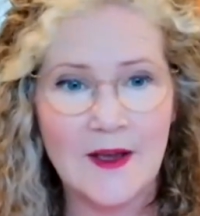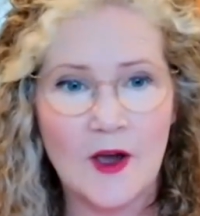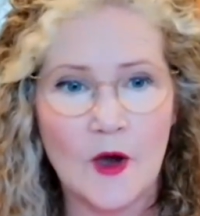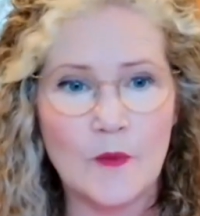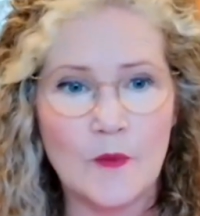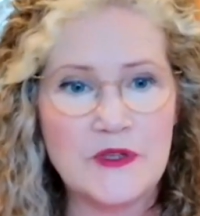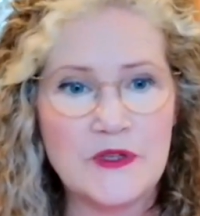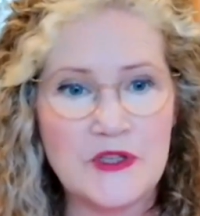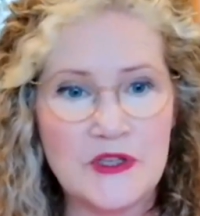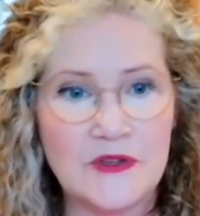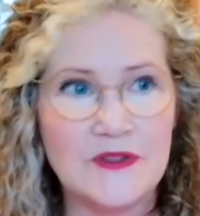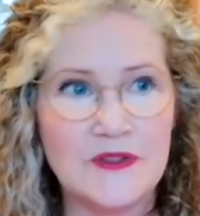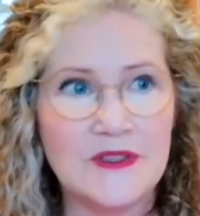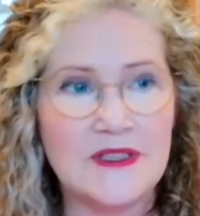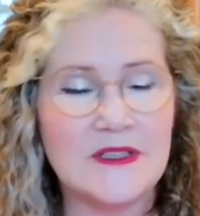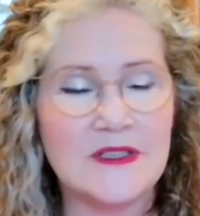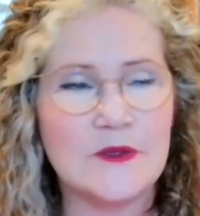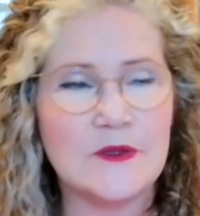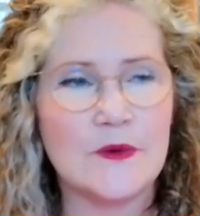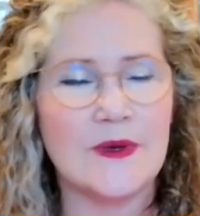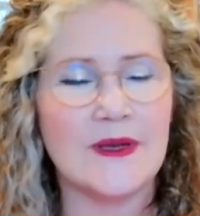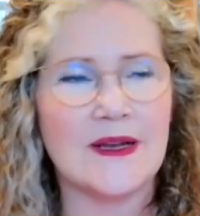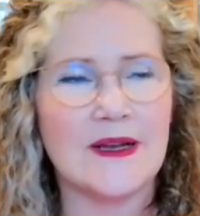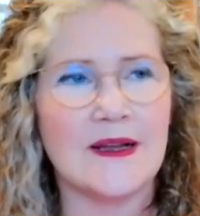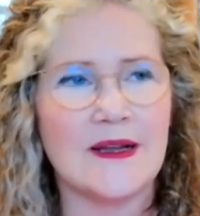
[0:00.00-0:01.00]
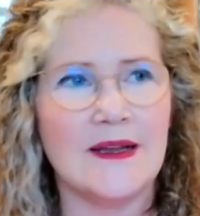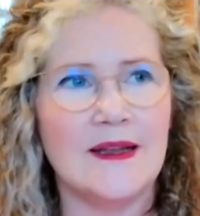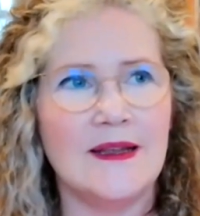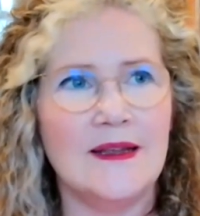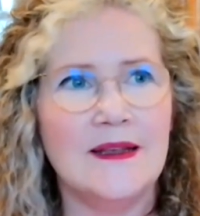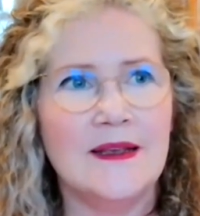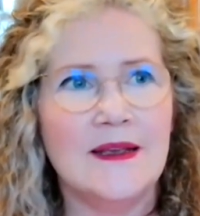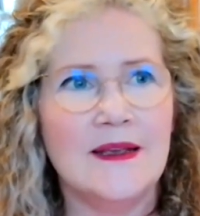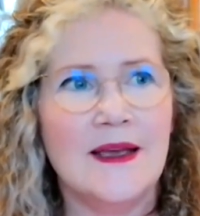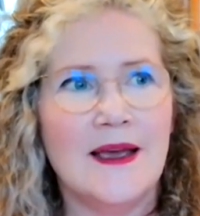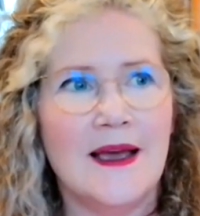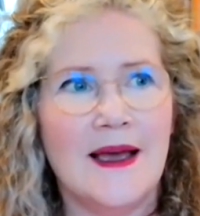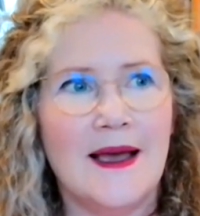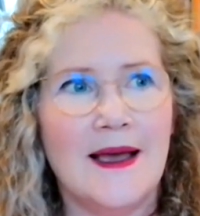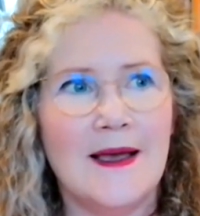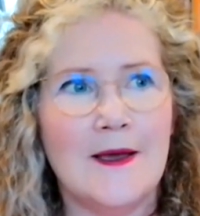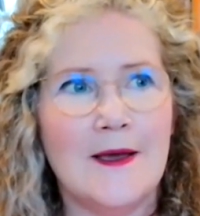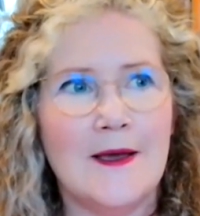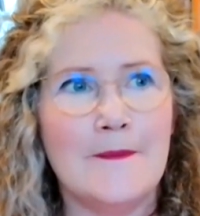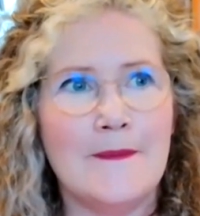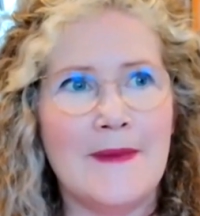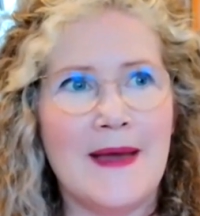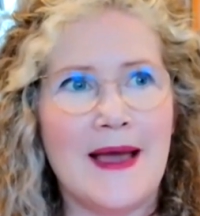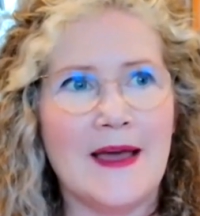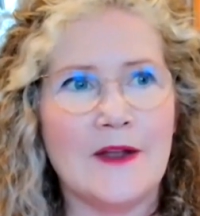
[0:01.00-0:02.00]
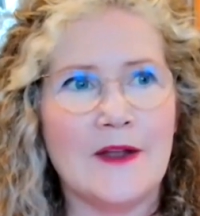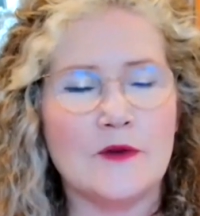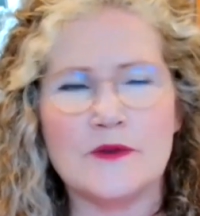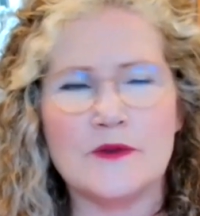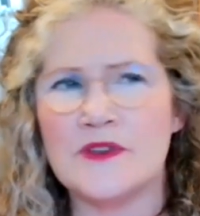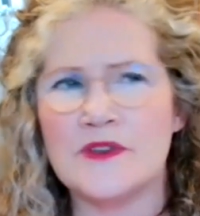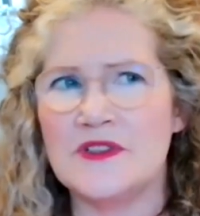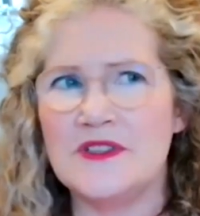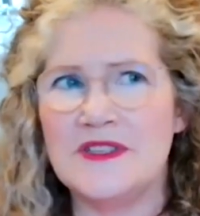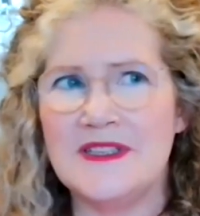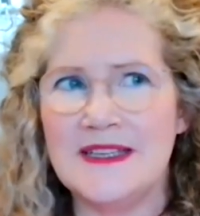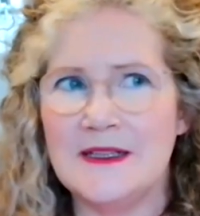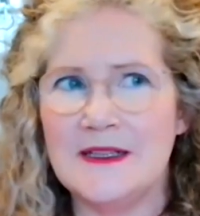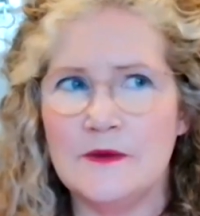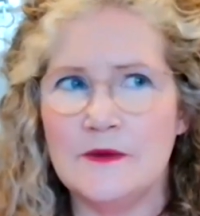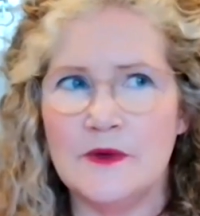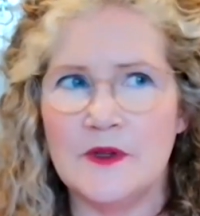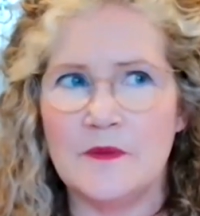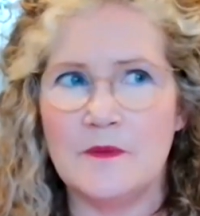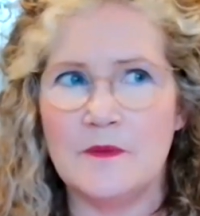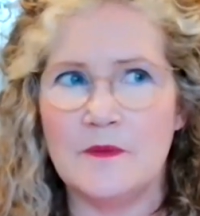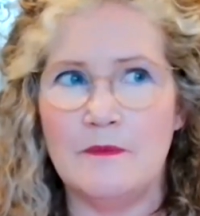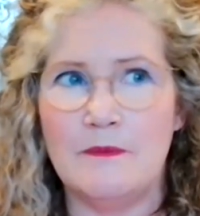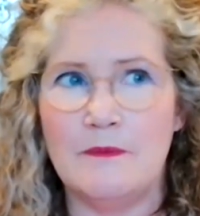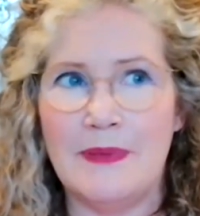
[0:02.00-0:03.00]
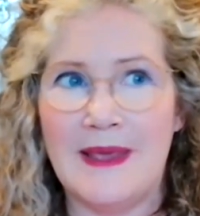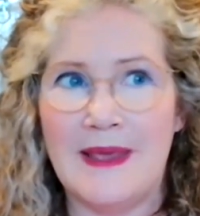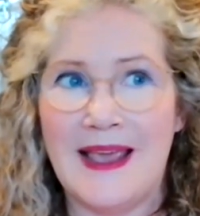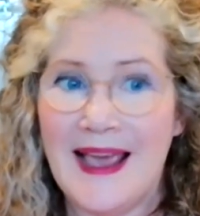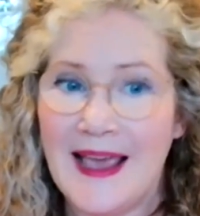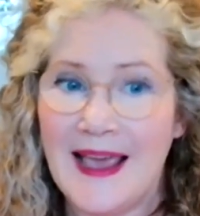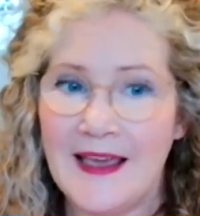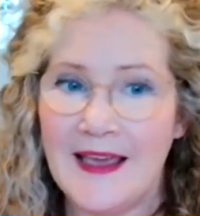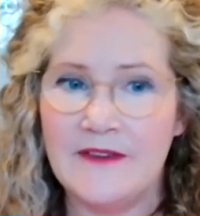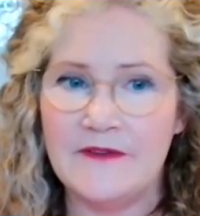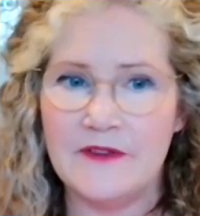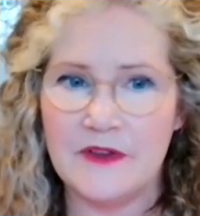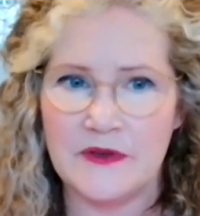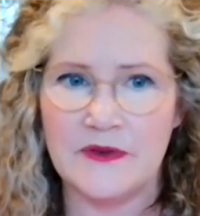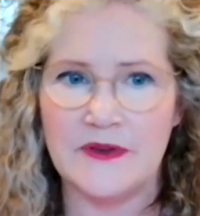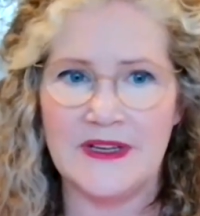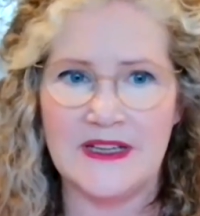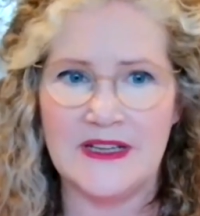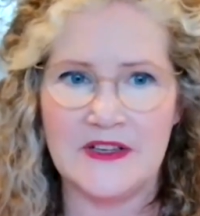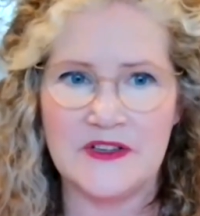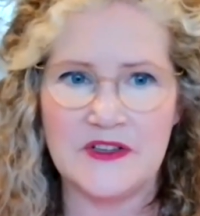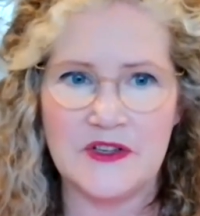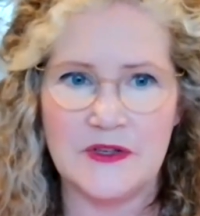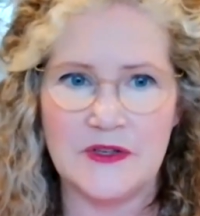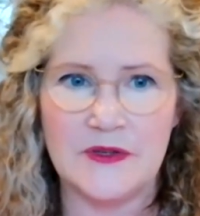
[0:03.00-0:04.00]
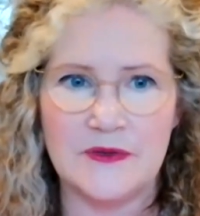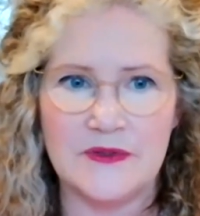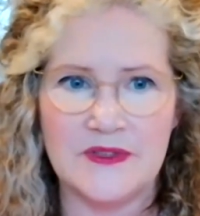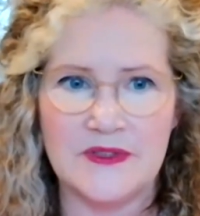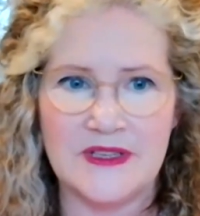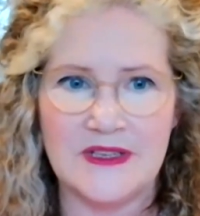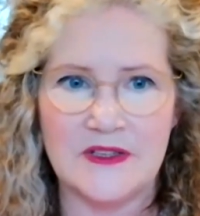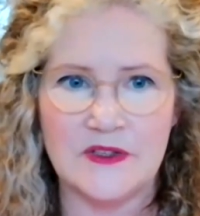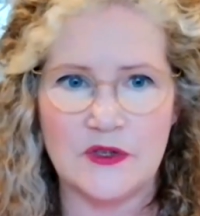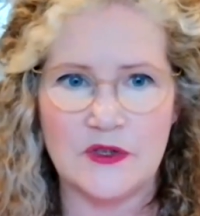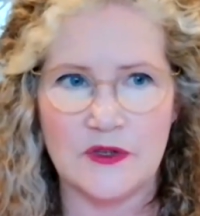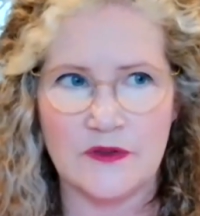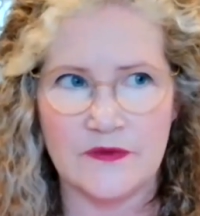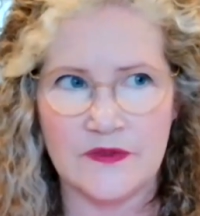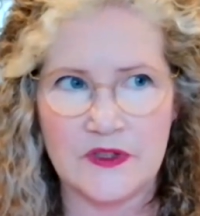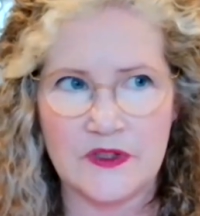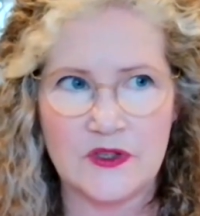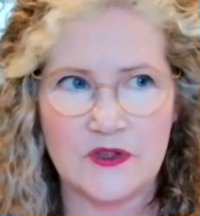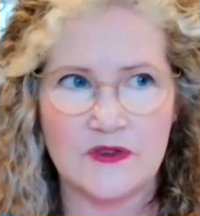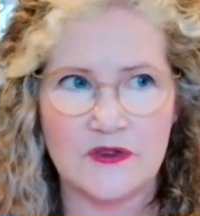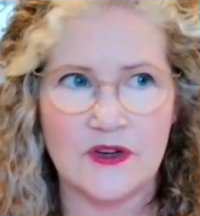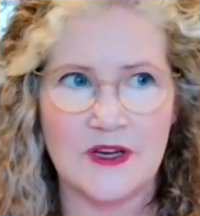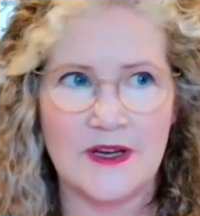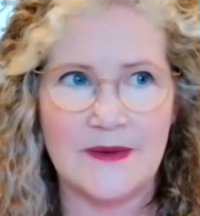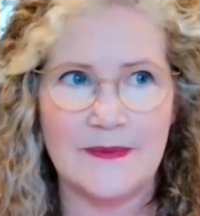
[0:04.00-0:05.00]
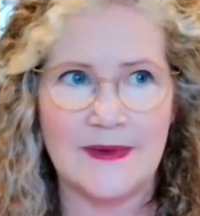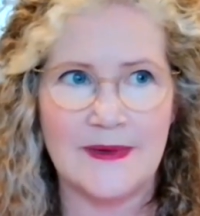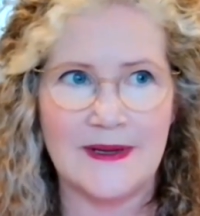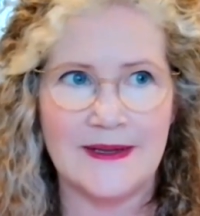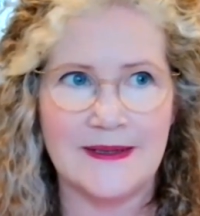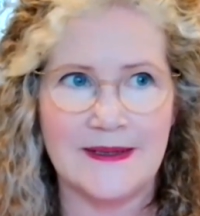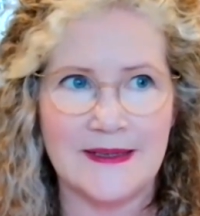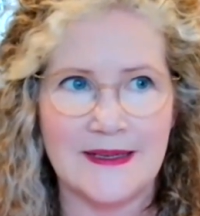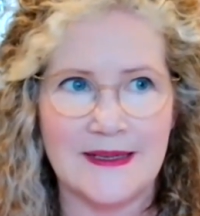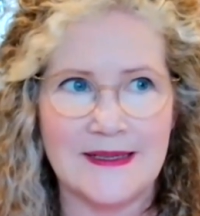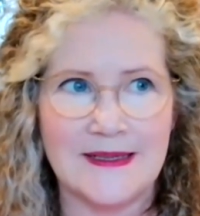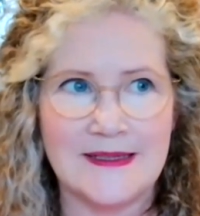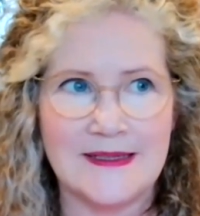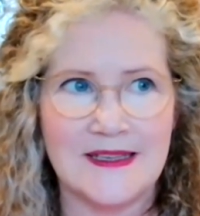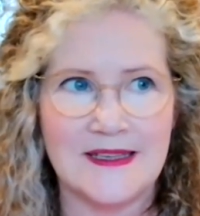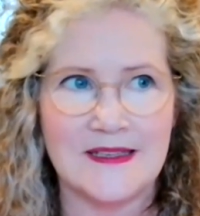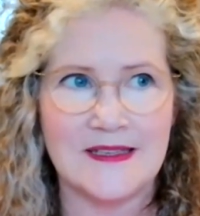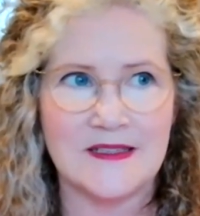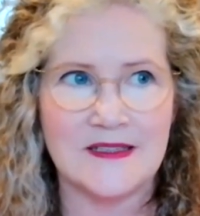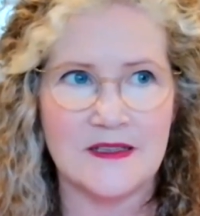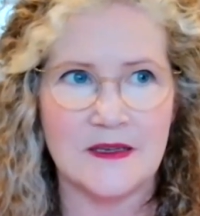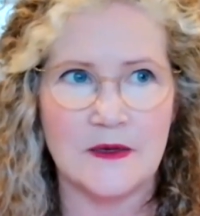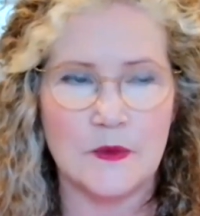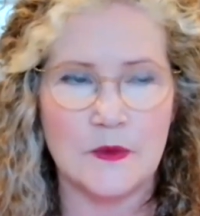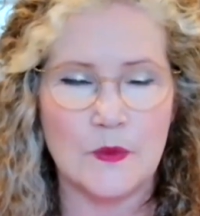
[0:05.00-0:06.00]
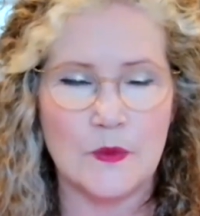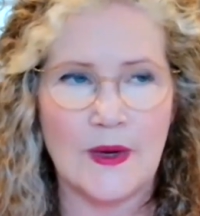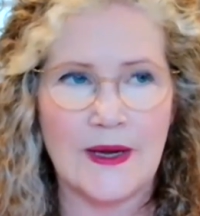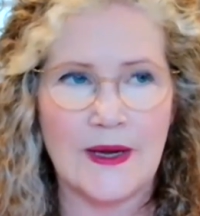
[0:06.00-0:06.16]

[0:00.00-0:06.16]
opportunities quickly, and also deal with behavioural issues in a sort of a streamlined, consistent